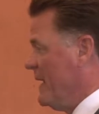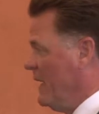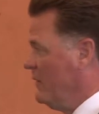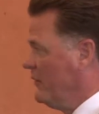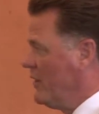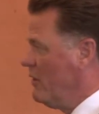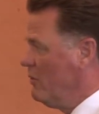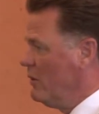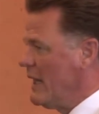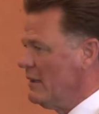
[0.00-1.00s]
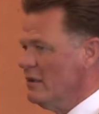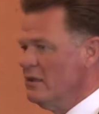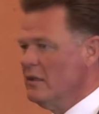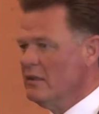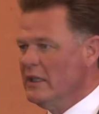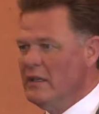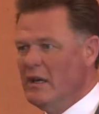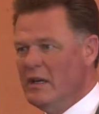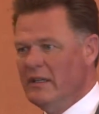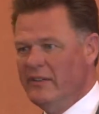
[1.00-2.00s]
And so what I learned early
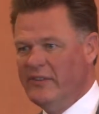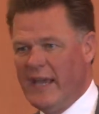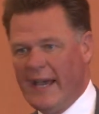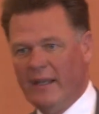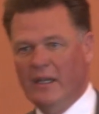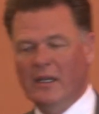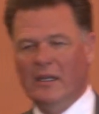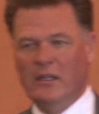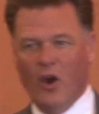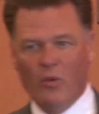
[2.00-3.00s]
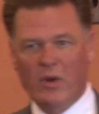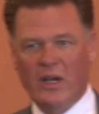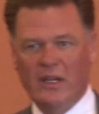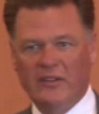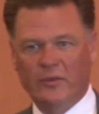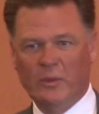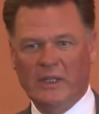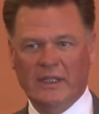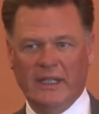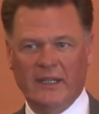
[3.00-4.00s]
on is that no one is
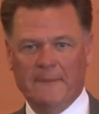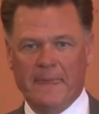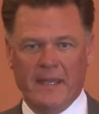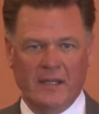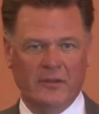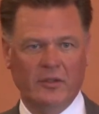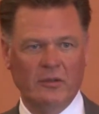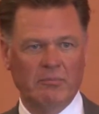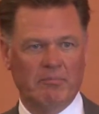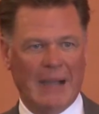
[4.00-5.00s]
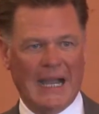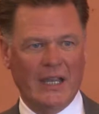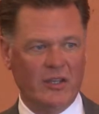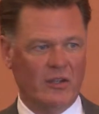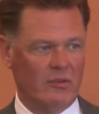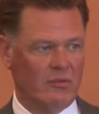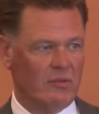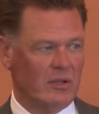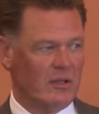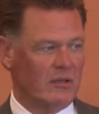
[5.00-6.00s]
willing to buy you
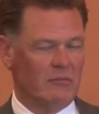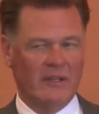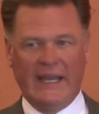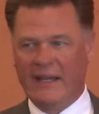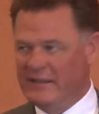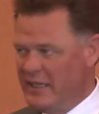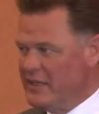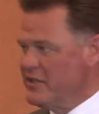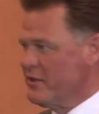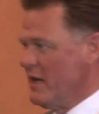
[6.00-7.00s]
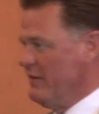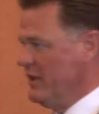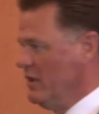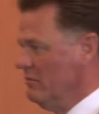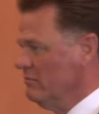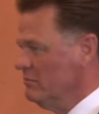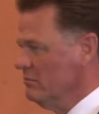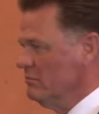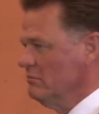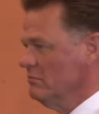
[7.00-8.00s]
without test driving
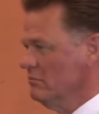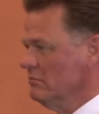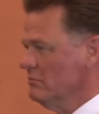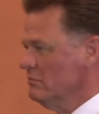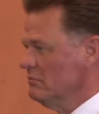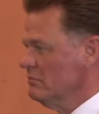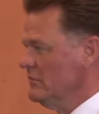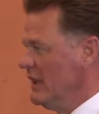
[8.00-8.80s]
you.